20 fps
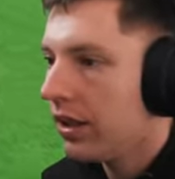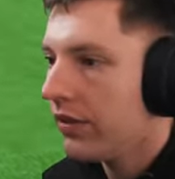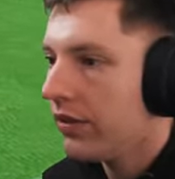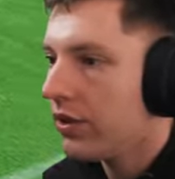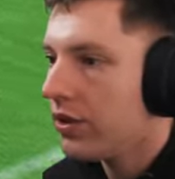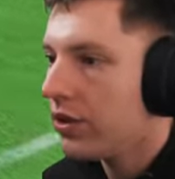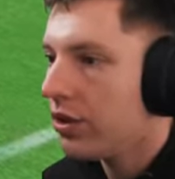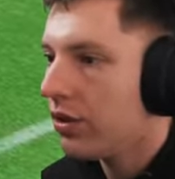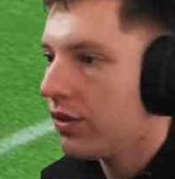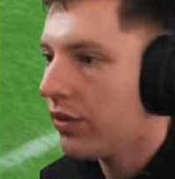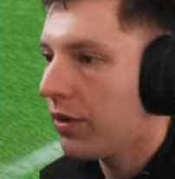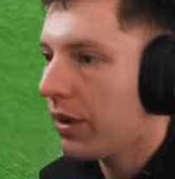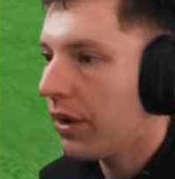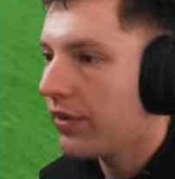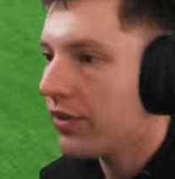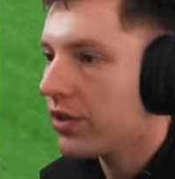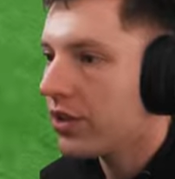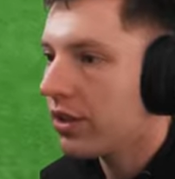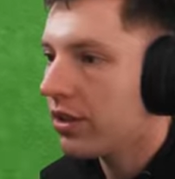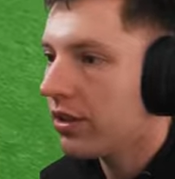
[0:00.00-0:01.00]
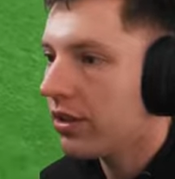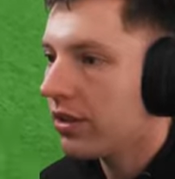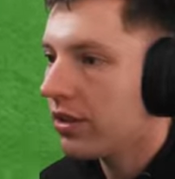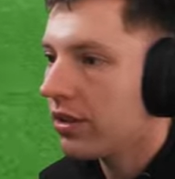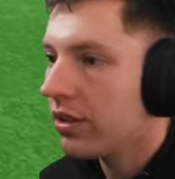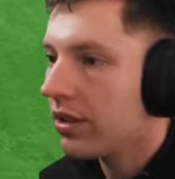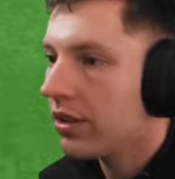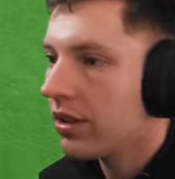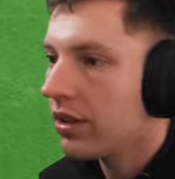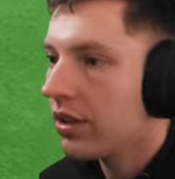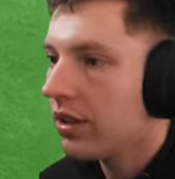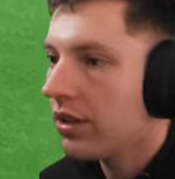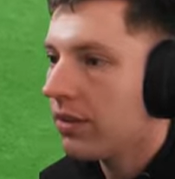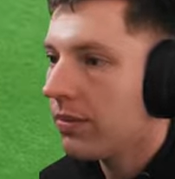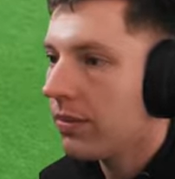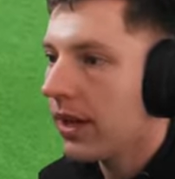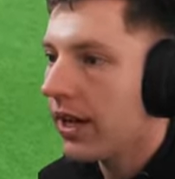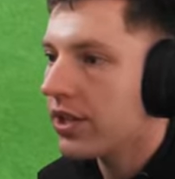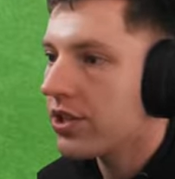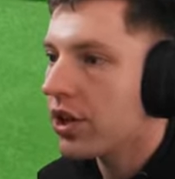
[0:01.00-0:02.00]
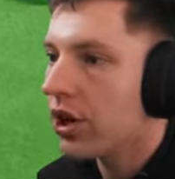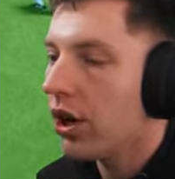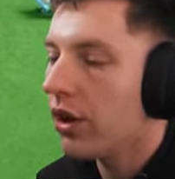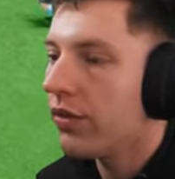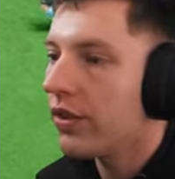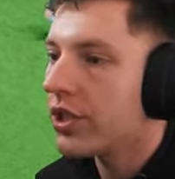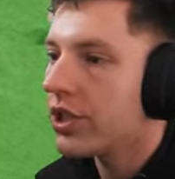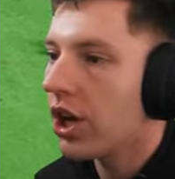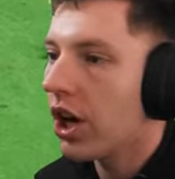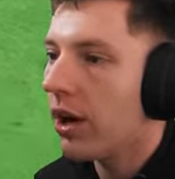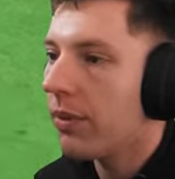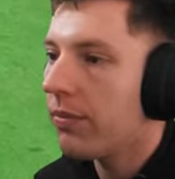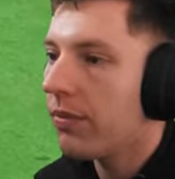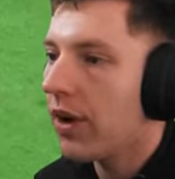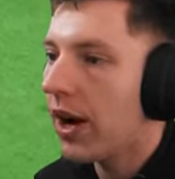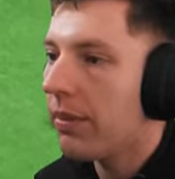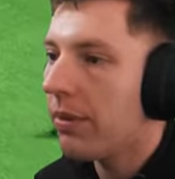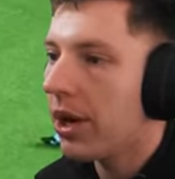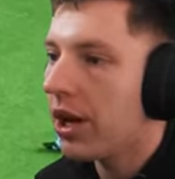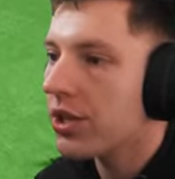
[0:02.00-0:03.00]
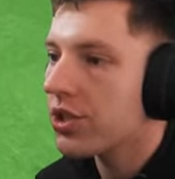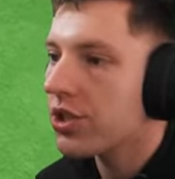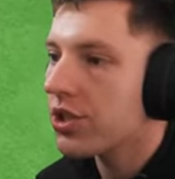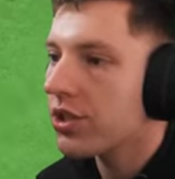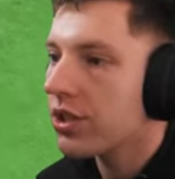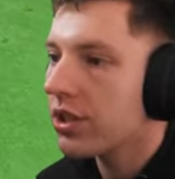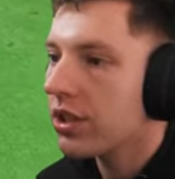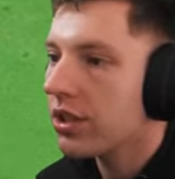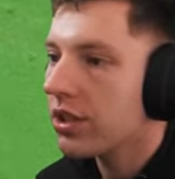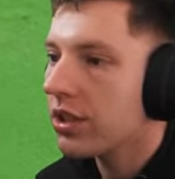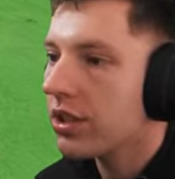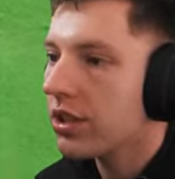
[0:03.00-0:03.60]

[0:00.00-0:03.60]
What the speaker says: Lovely turn from Iversen. Plays it over top. Ramos.